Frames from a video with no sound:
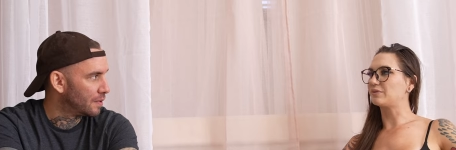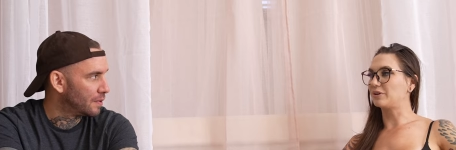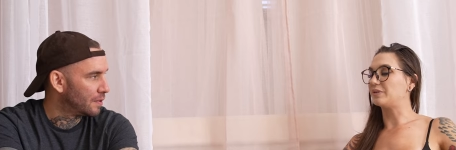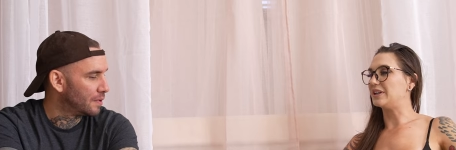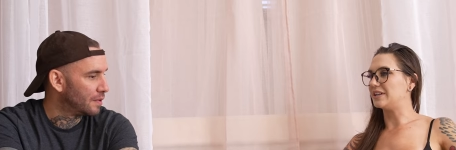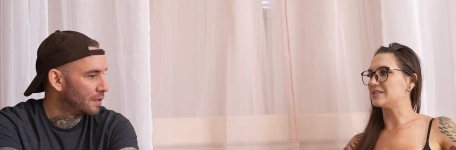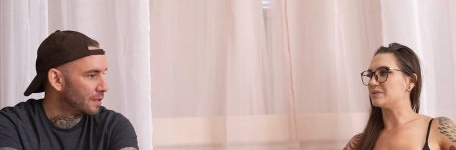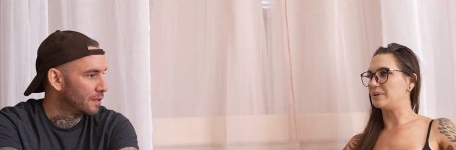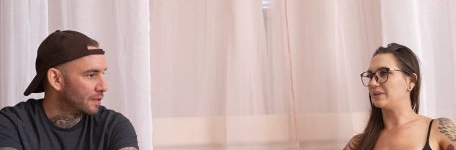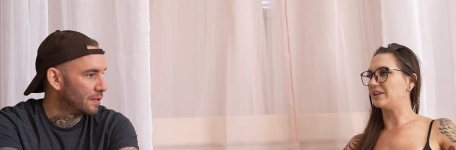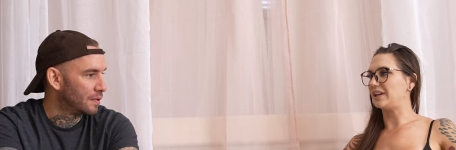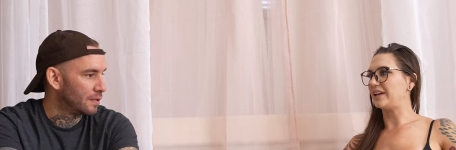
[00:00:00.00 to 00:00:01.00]
Speaker 1: ruin his
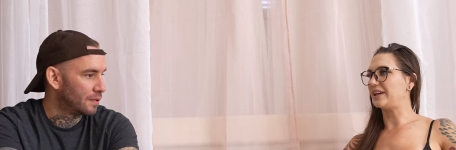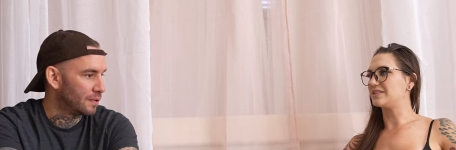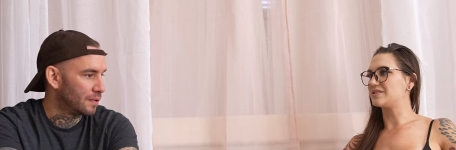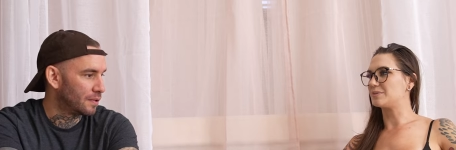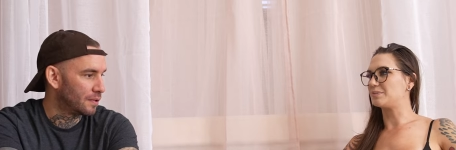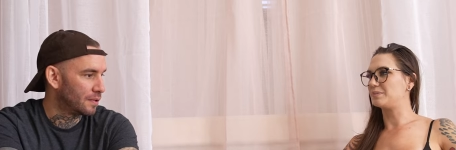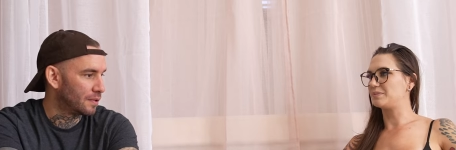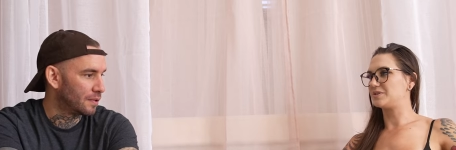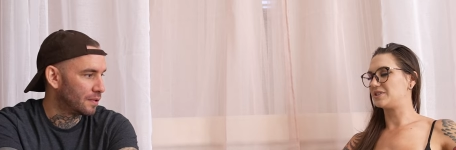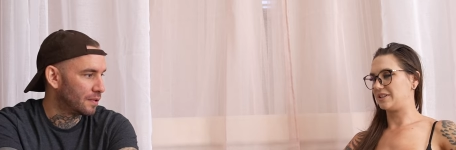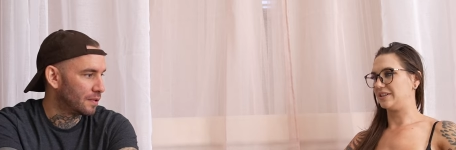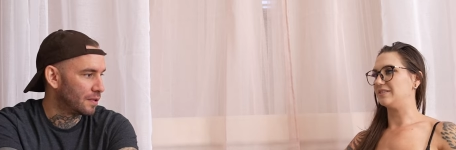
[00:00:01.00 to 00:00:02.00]
ability to
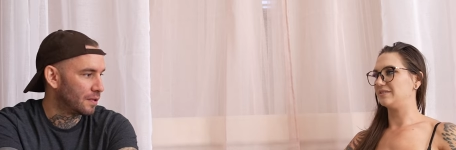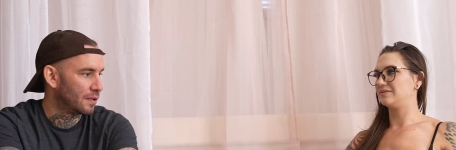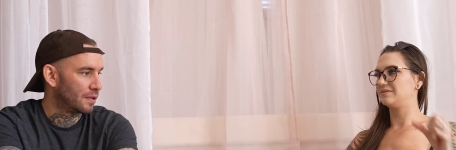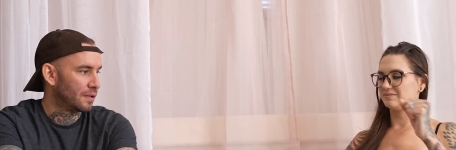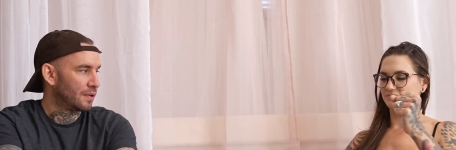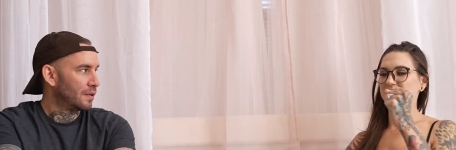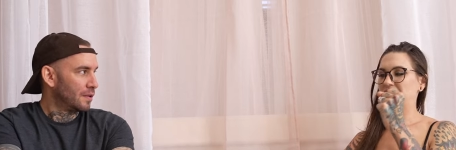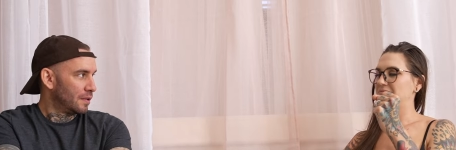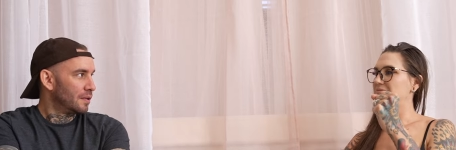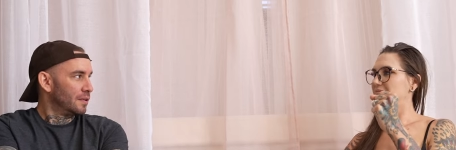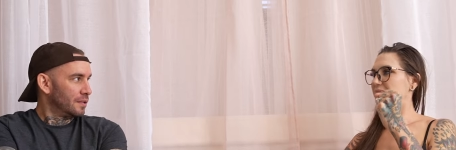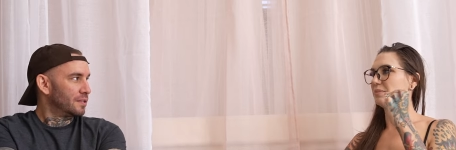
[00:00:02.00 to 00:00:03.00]
to
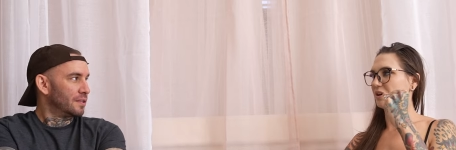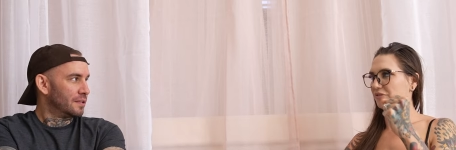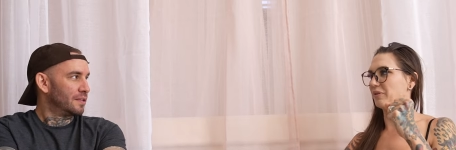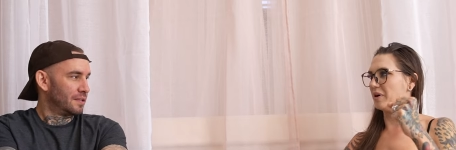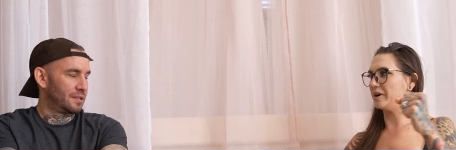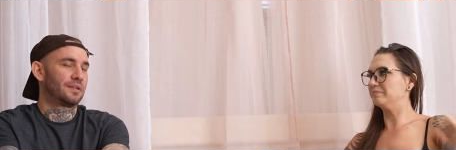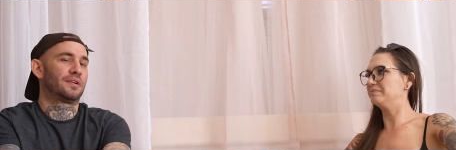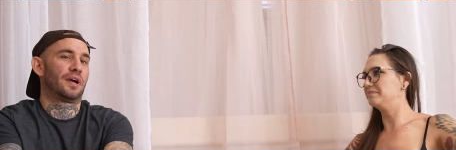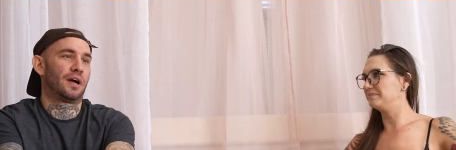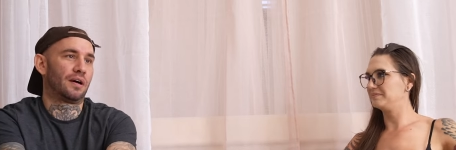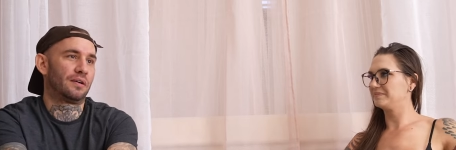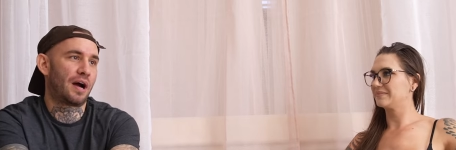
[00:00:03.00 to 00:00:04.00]
perform.
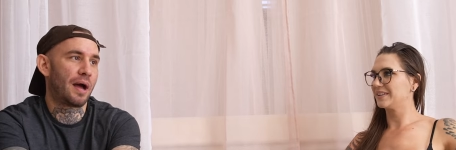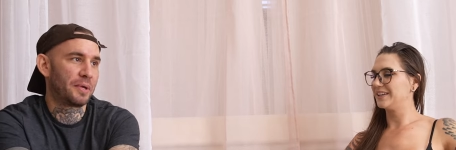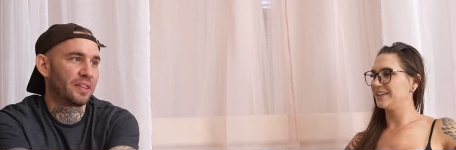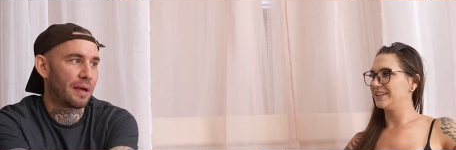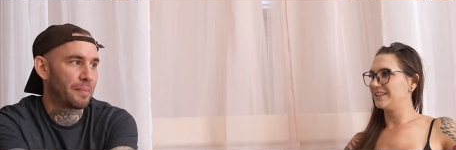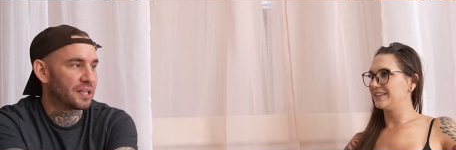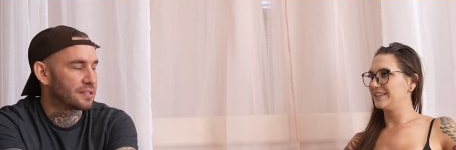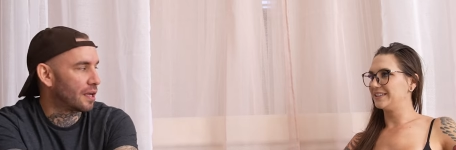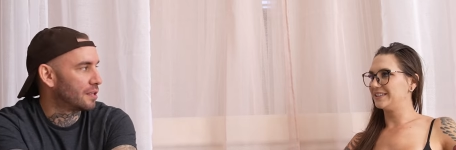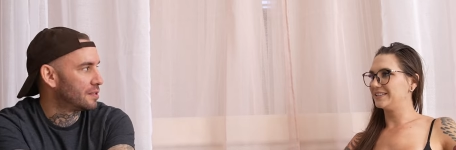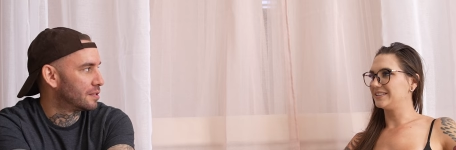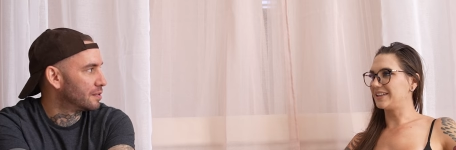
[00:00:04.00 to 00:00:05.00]
Speaker 2: Oh, I mean that makes
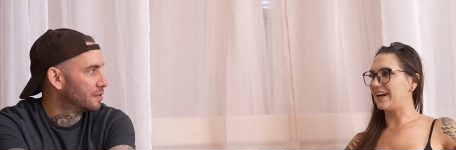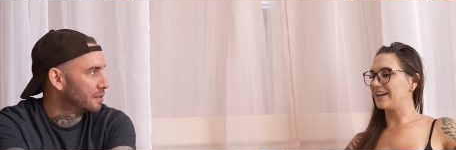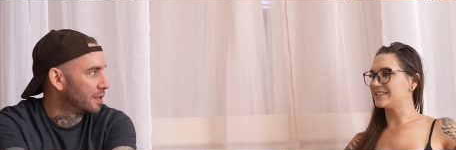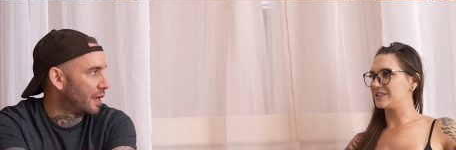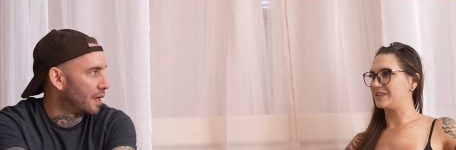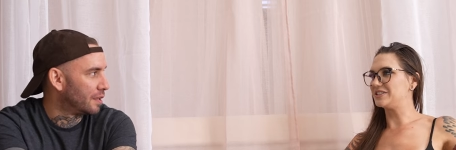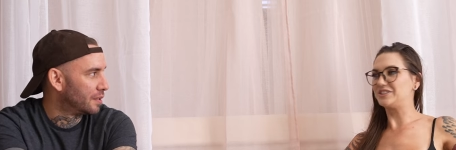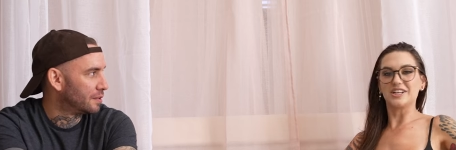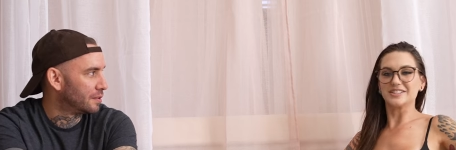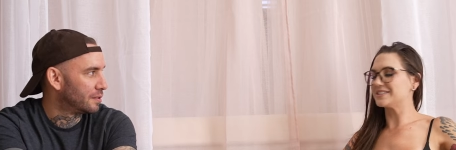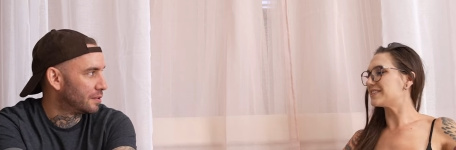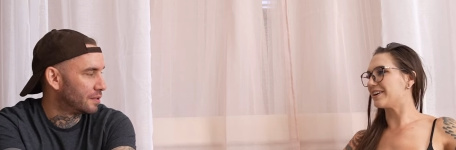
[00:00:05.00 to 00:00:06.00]
sense. Yeah, yeah. he
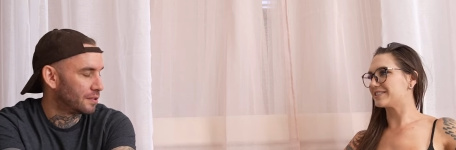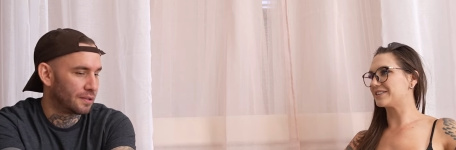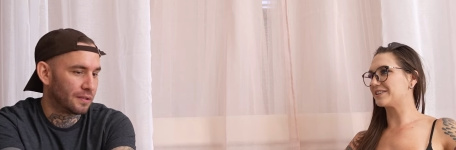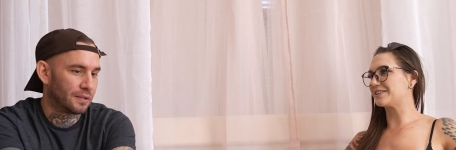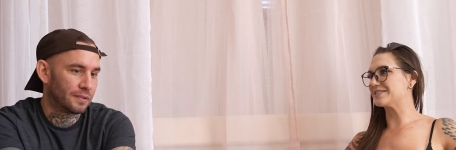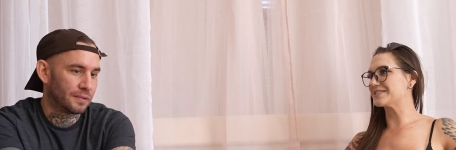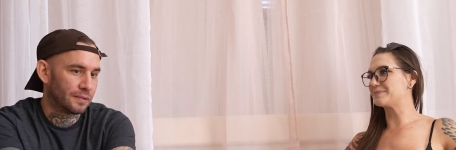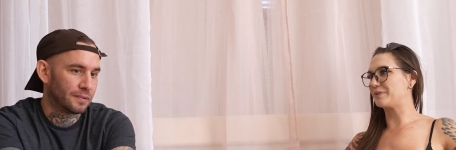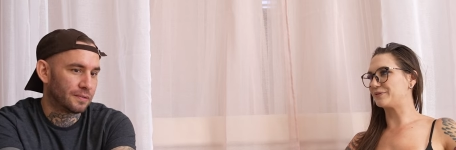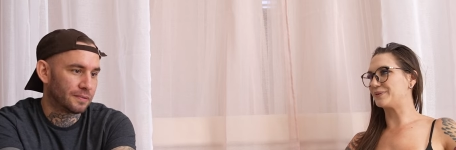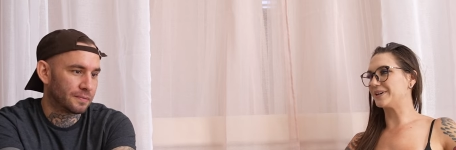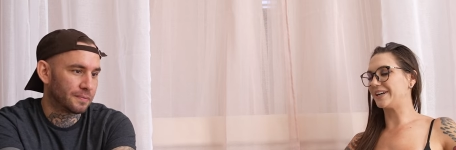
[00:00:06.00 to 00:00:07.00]
Speaker 1: doesn't talk to girls
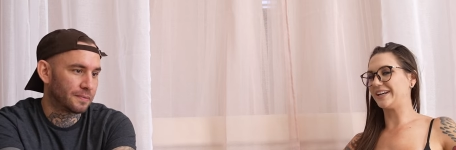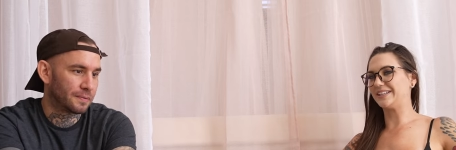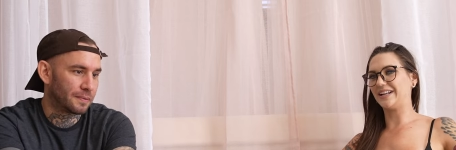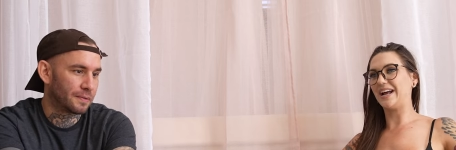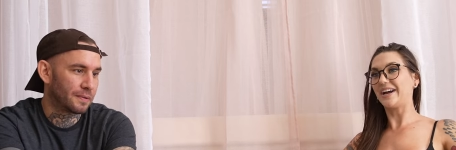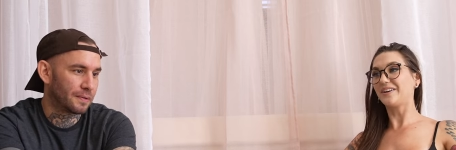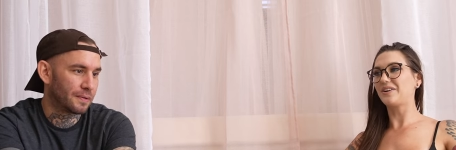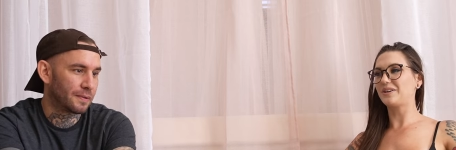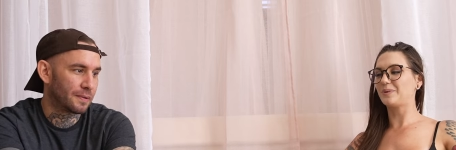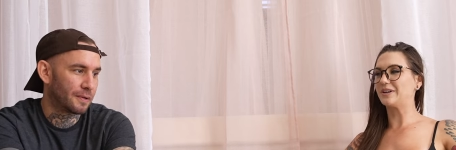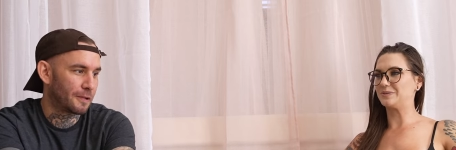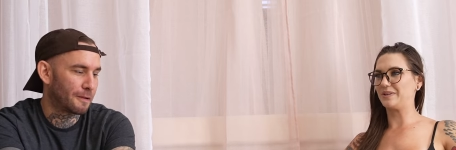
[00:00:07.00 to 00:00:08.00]
beforehand, and I
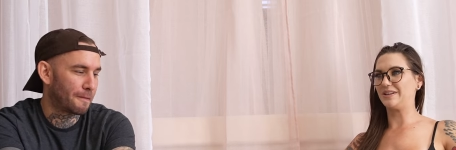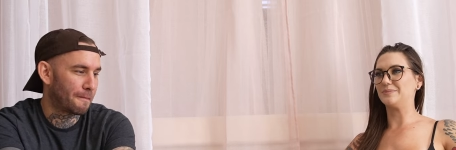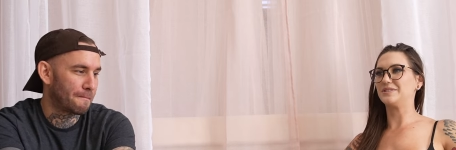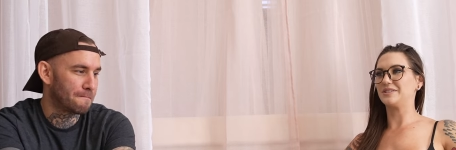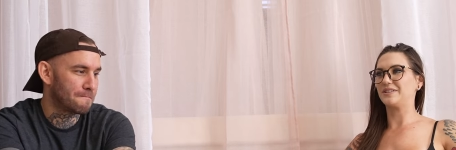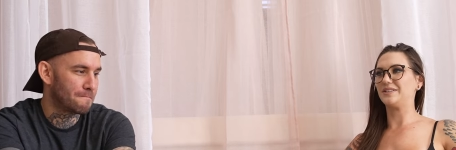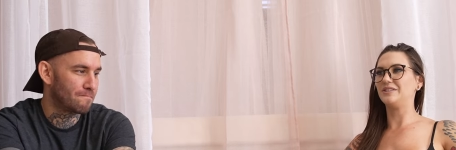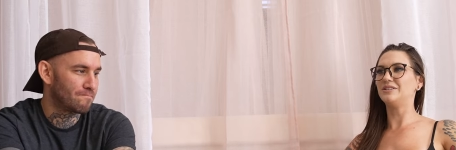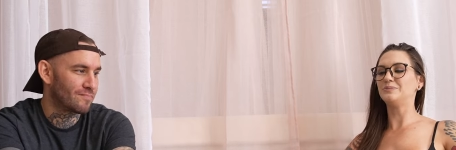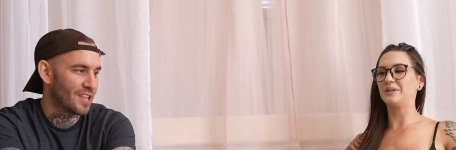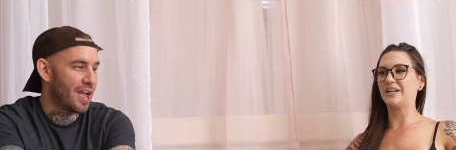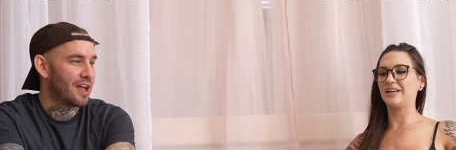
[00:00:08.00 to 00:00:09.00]
already worked with him, so he
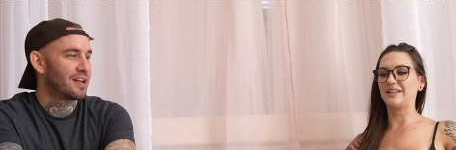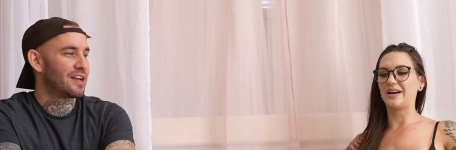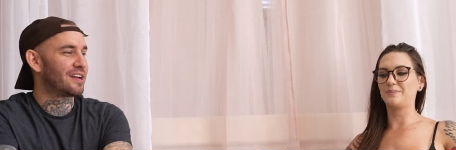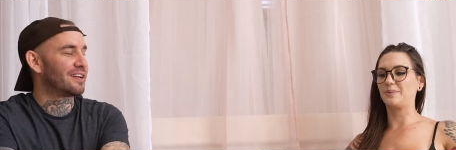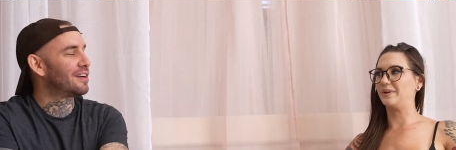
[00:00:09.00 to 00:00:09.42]
knew me at that